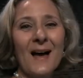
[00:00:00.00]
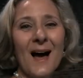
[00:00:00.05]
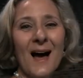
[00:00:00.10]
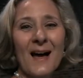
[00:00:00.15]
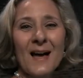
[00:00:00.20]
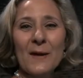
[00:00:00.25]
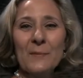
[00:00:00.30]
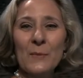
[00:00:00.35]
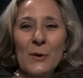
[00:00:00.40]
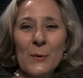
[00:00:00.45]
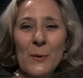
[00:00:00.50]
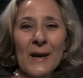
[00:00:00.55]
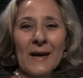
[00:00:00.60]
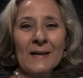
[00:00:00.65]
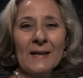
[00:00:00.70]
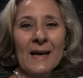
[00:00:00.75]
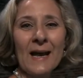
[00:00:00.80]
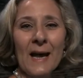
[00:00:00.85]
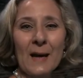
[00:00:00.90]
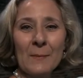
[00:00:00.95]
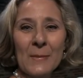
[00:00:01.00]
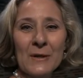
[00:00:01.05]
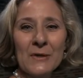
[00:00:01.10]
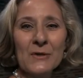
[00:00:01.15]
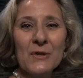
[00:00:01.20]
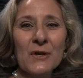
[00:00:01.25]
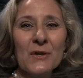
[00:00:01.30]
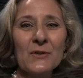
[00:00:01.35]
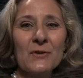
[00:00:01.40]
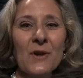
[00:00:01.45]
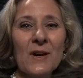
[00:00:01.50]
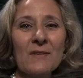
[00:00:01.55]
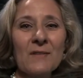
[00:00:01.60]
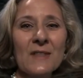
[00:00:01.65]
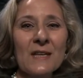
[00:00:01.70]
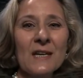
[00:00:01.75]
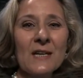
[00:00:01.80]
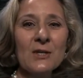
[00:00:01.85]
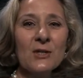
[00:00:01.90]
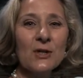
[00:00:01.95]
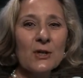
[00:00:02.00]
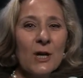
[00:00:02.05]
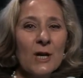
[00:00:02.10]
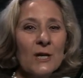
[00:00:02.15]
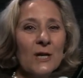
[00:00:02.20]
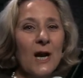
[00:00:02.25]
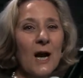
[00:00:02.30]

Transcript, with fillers: Hi, I'm Luann Hammond, driving the nation dot